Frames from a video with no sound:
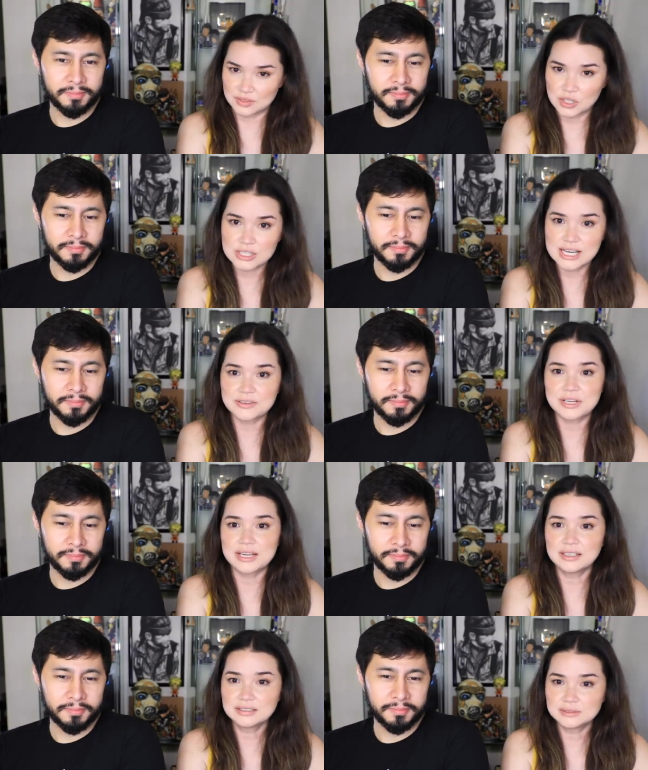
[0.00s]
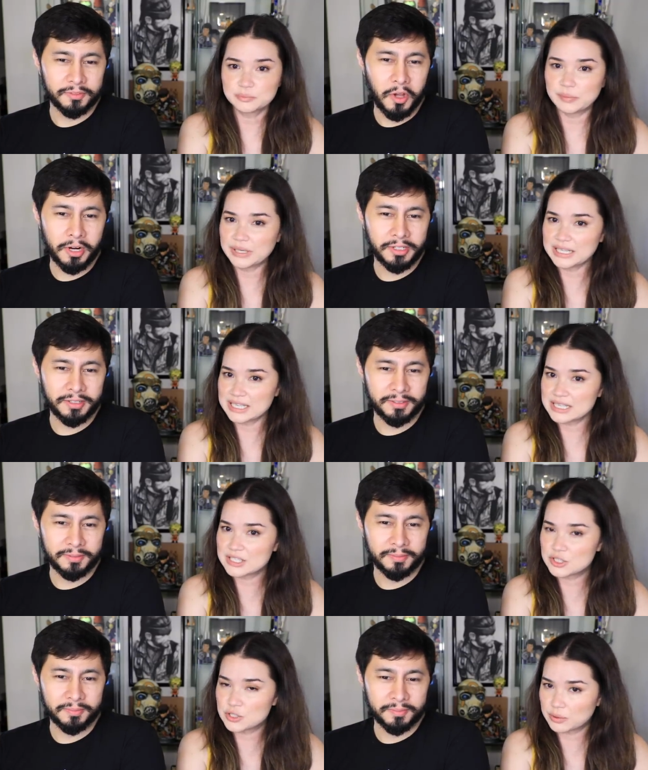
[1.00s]
Speaker 1: of lockdown hair, lockdown. but
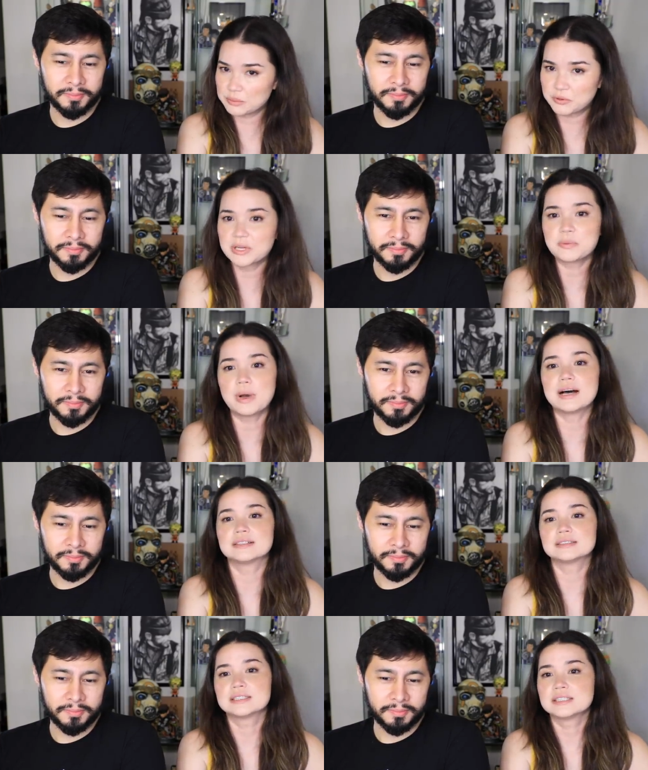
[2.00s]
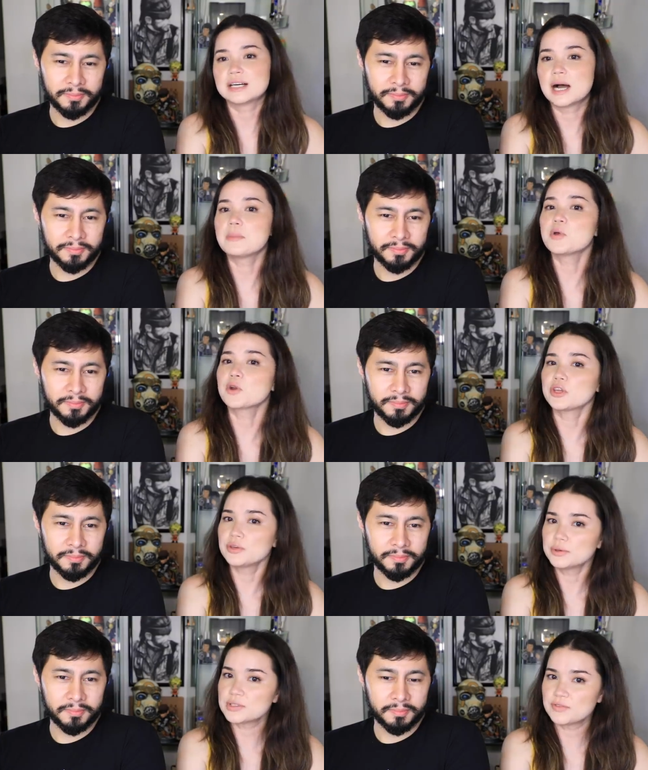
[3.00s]
he's doing pretty well. I'm not a
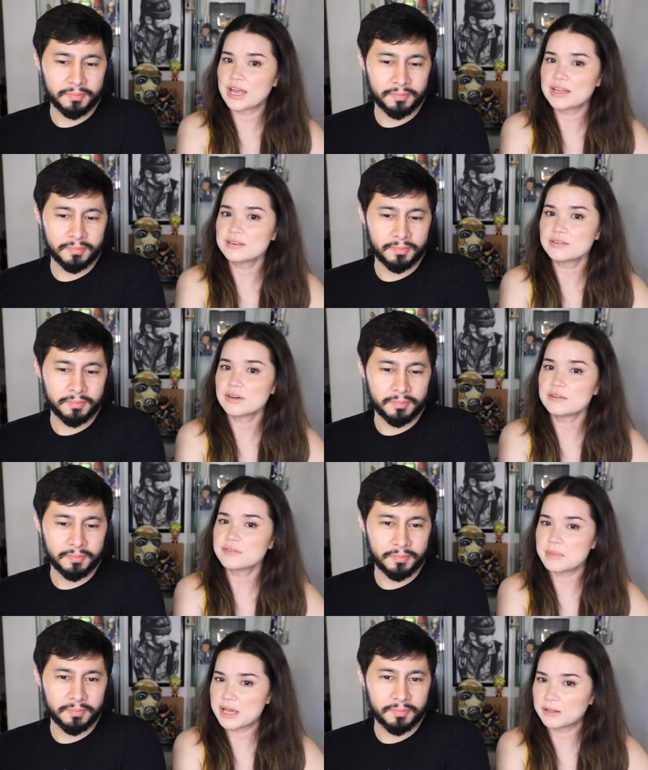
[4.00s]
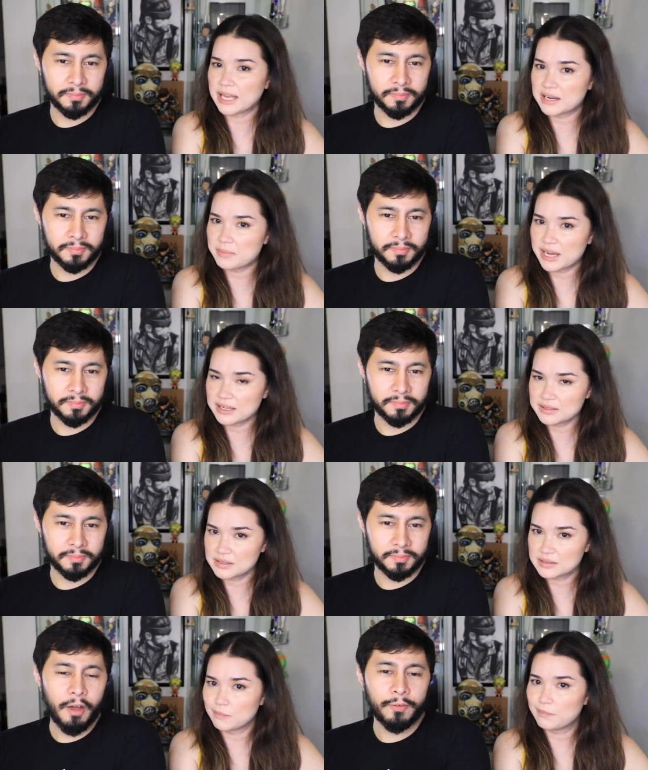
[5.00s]
huge fan of the male
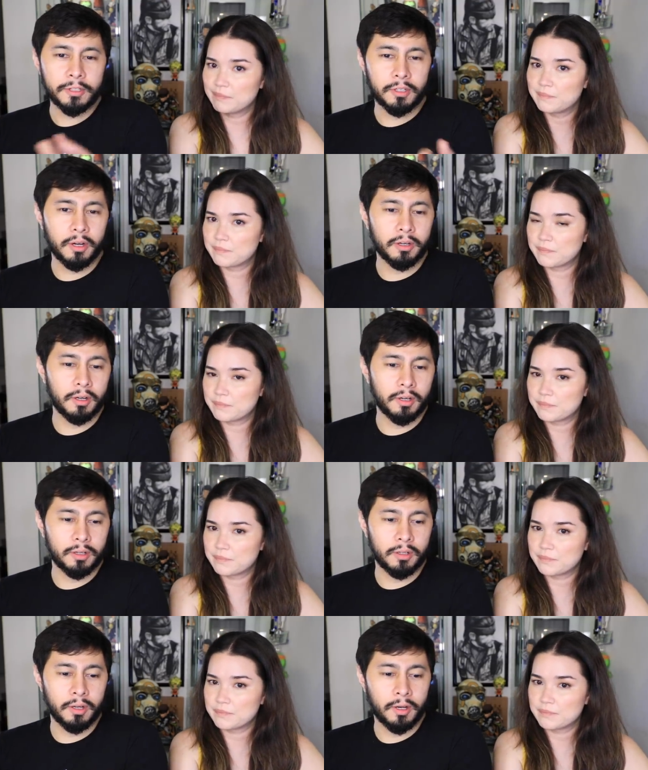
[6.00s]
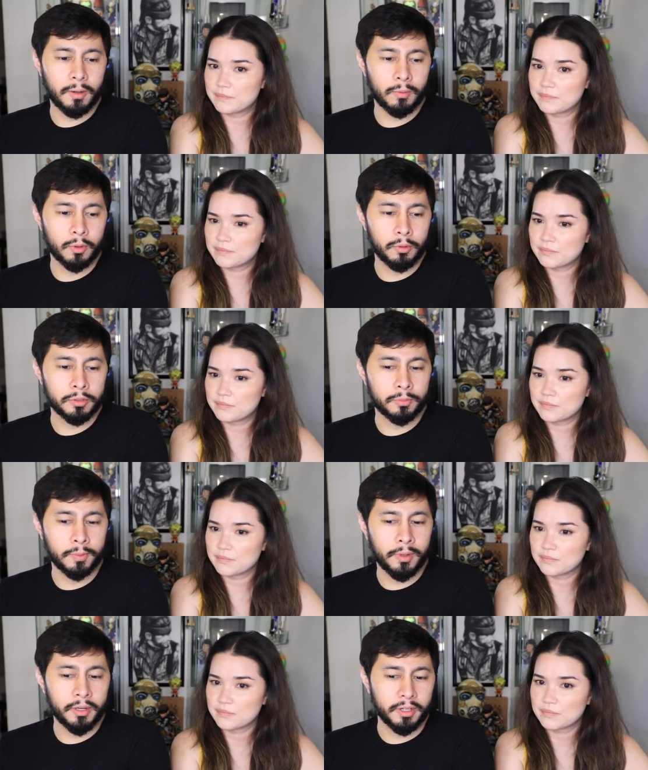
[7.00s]
headband.
Speaker 2: I first saw it on um, Rahul
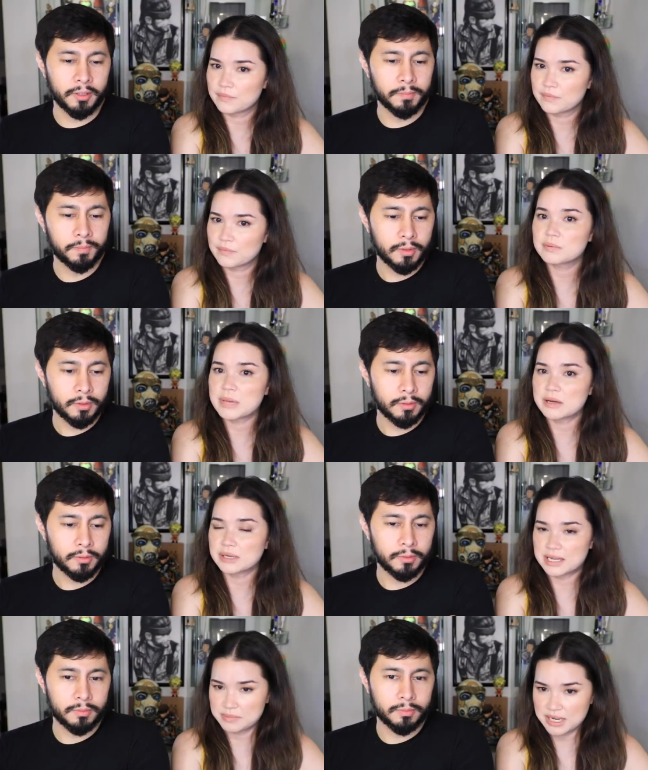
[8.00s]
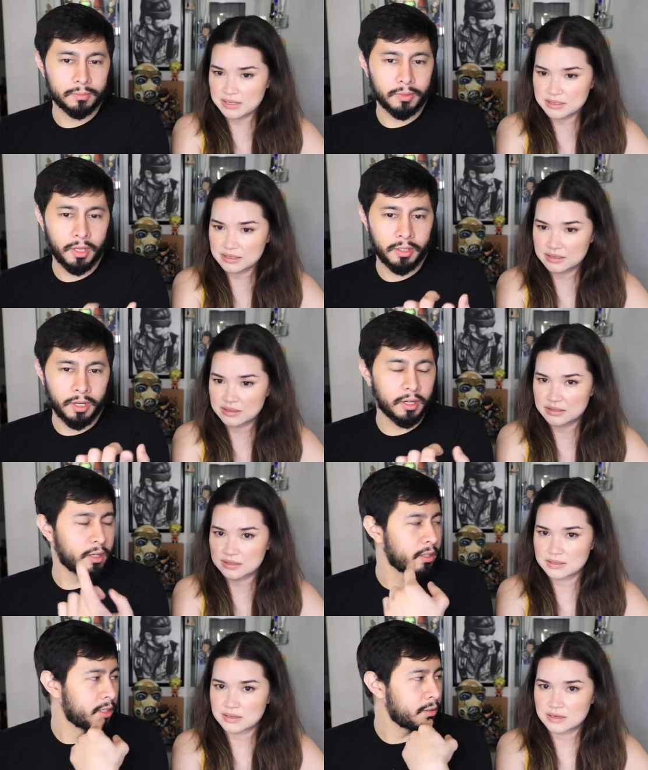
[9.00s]
Subramanian.
Speaker 1: The male headband?
Speaker 2: The, yeah,
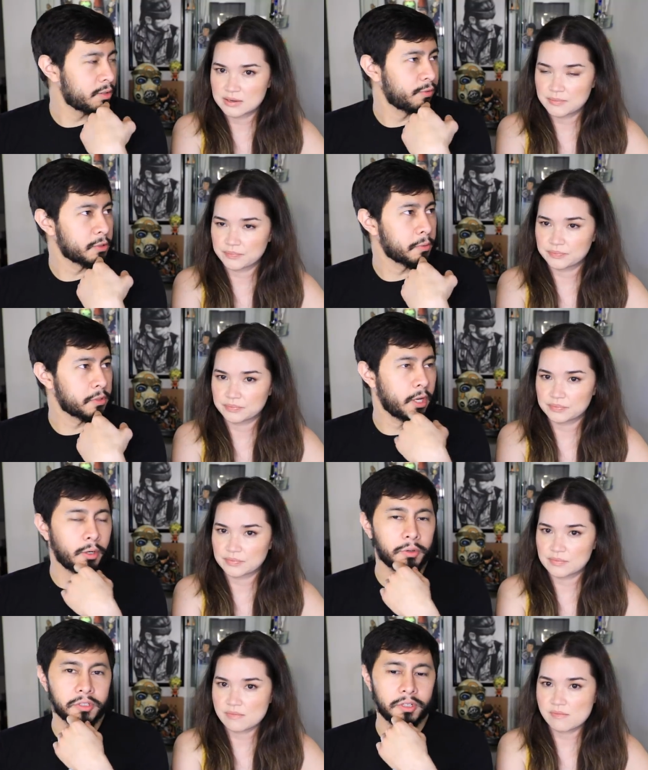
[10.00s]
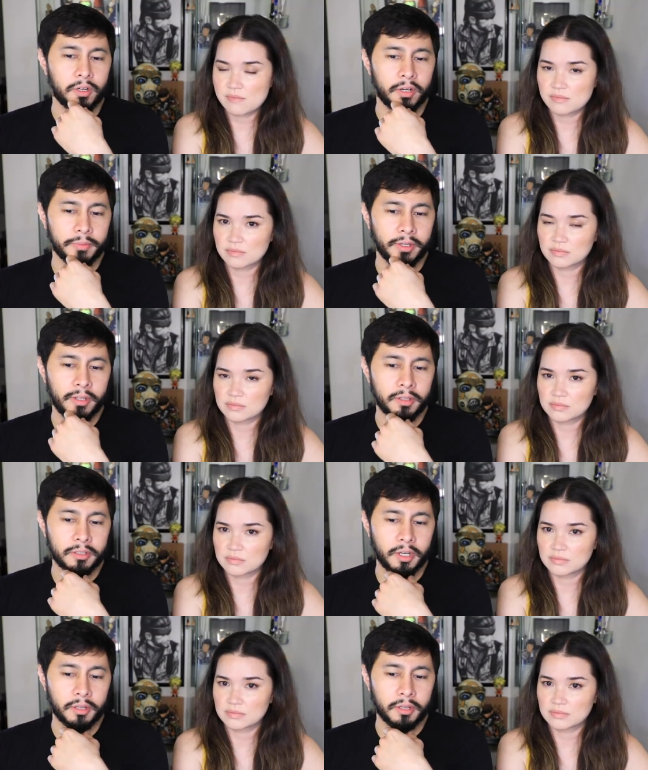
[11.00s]
he's the first person I noticed it on. I'm like, oh, looks